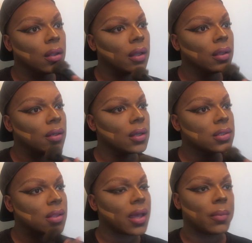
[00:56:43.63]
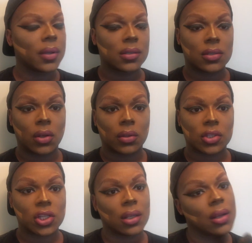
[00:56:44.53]
lightly dust that because
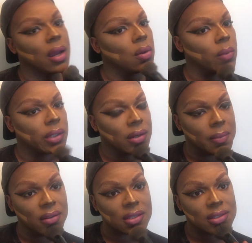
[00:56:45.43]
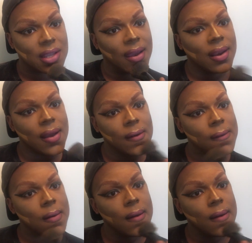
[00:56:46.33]
the chin, I don't want that to be the standout.